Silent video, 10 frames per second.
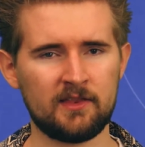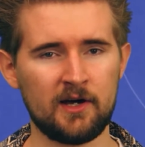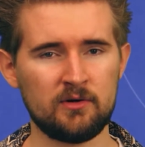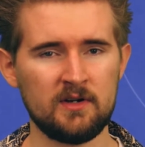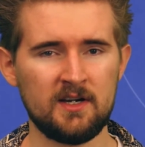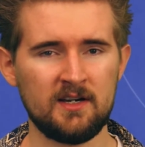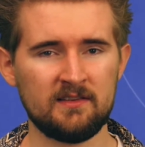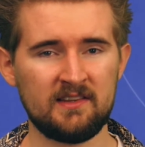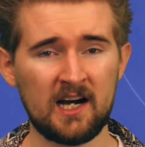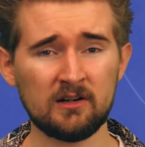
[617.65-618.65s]
though
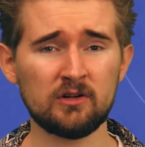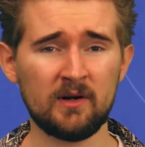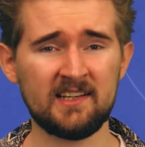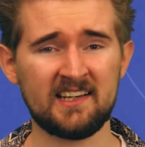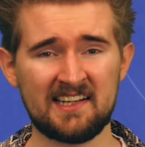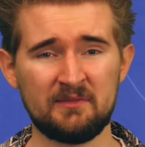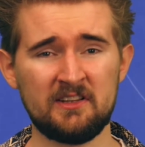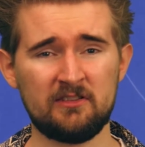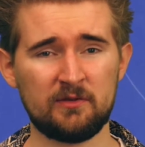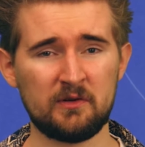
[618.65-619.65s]
they are already going to
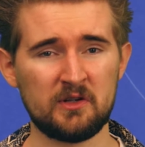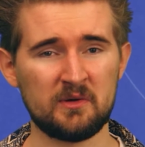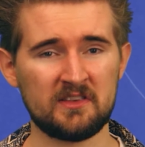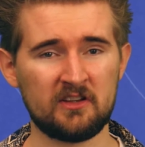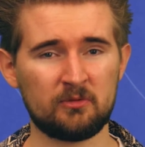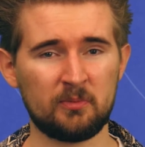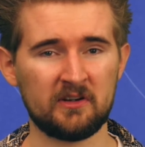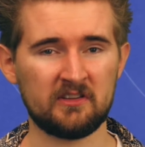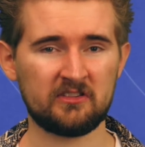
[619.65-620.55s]
interview you at this point,